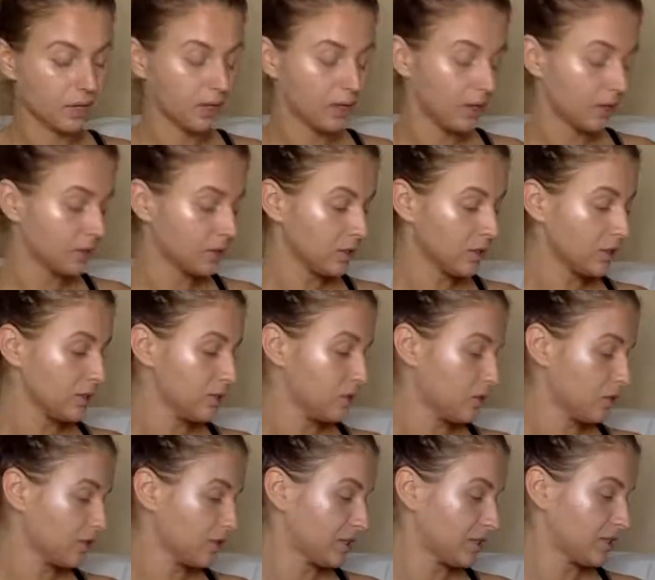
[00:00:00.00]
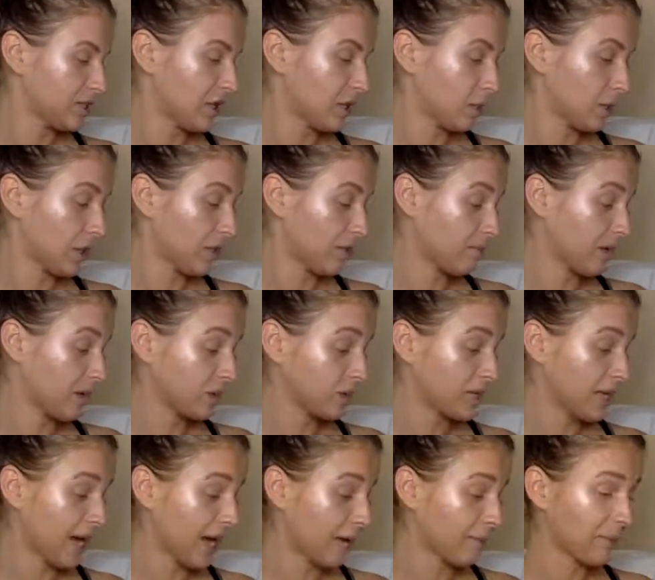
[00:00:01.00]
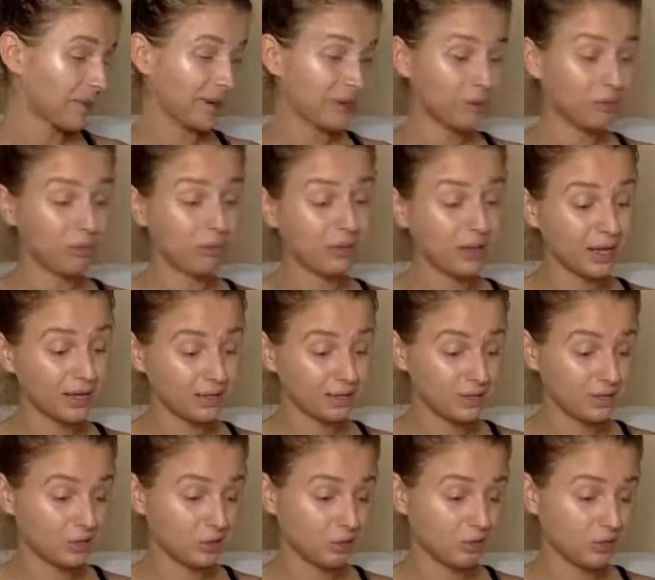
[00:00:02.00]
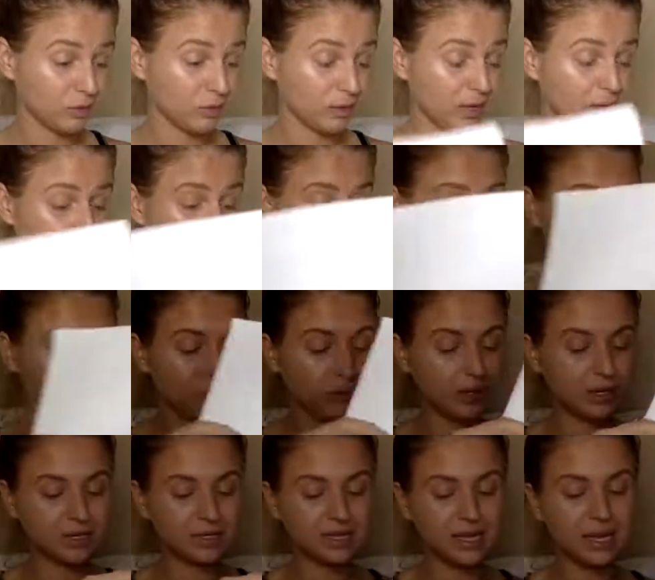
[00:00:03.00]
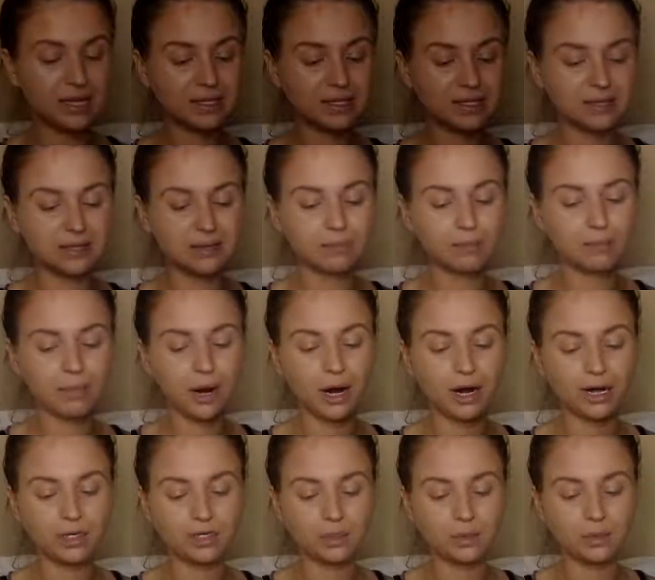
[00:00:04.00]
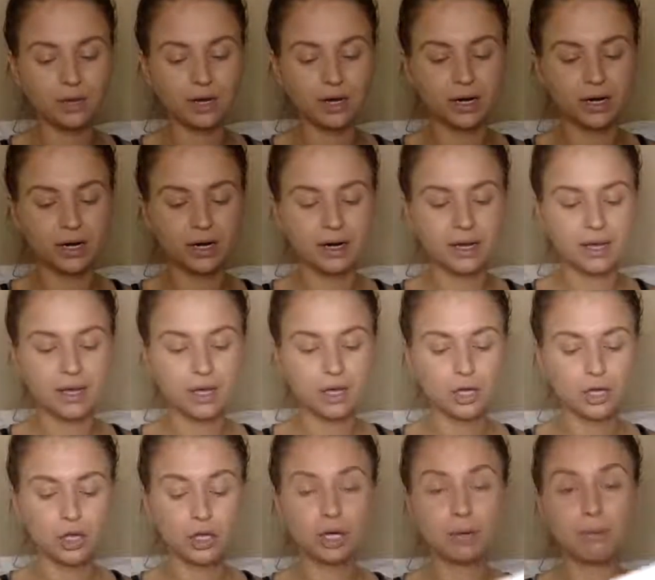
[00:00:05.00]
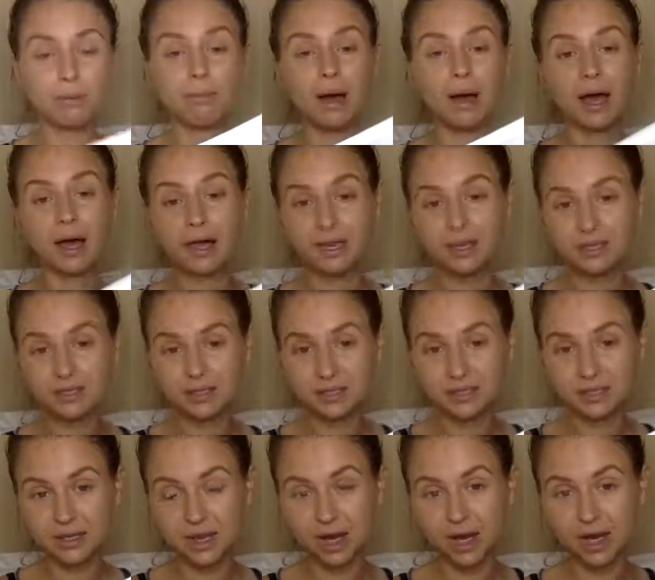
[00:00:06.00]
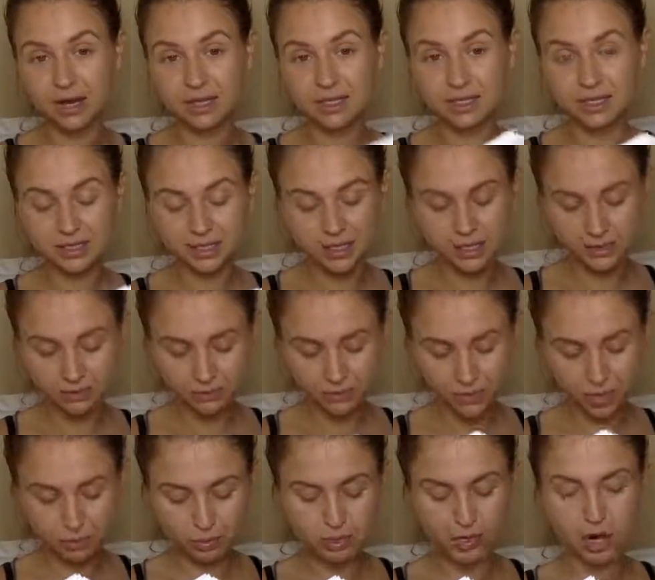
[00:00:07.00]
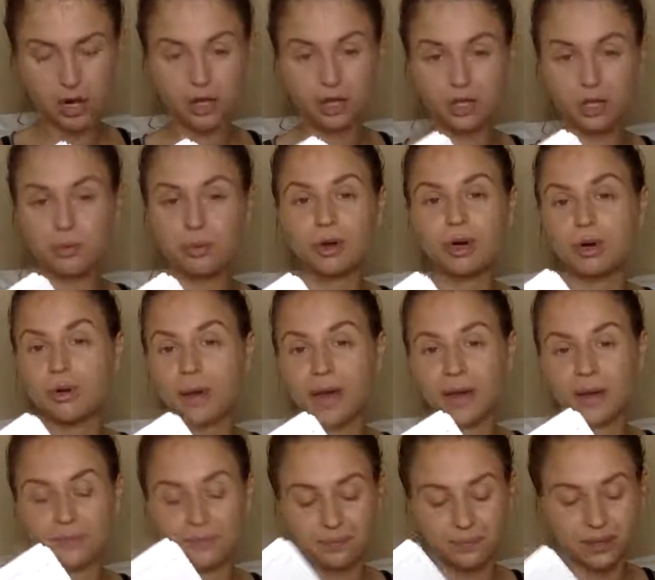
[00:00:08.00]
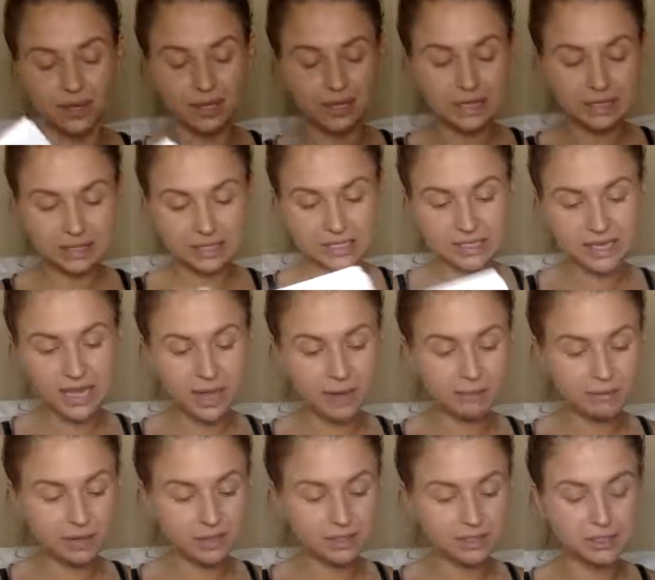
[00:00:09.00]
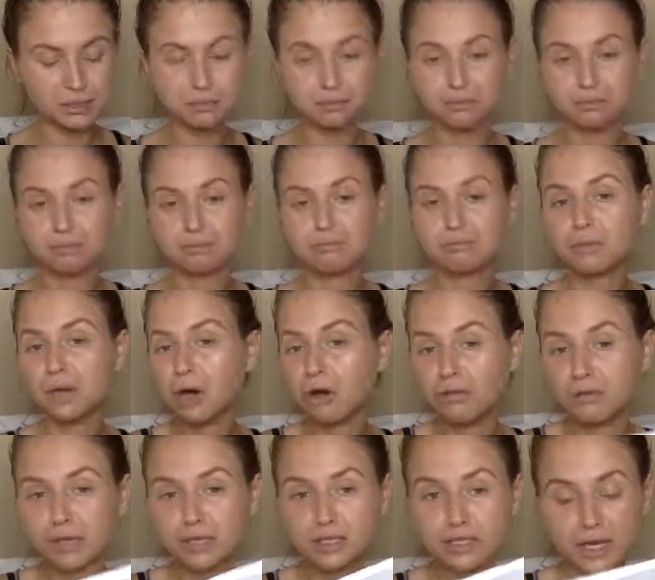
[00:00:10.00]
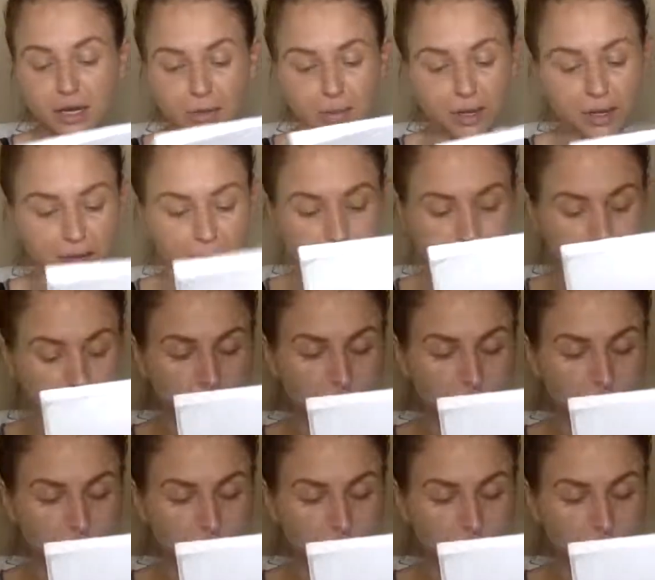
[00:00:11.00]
So this is over and done with. I'm actually happy now. I'm blessed it's over with because that's the part where your mind, honestly, you put it away. Like, this happened, over and done with.